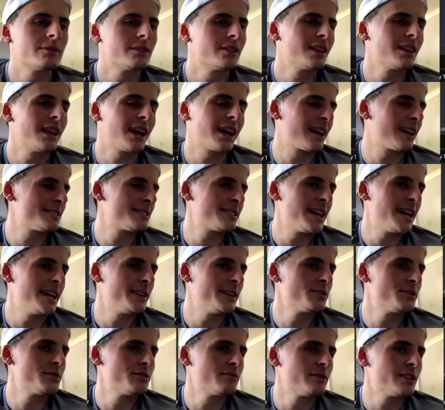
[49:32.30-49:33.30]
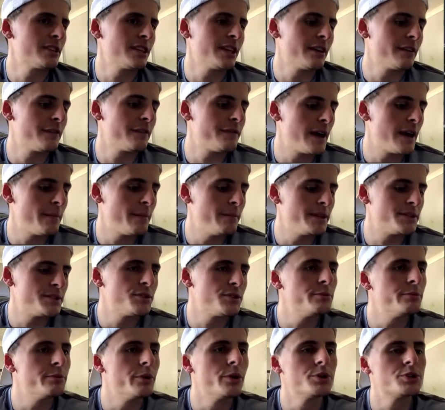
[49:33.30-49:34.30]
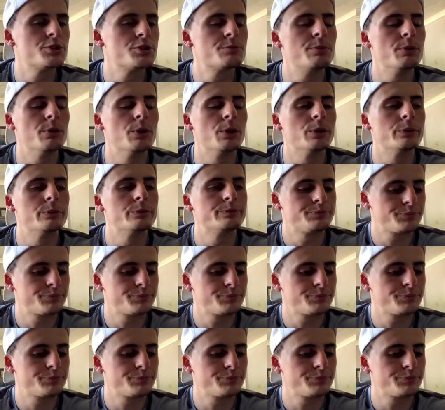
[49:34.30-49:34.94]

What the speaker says: Like I say, it doesn't really affect me too much, but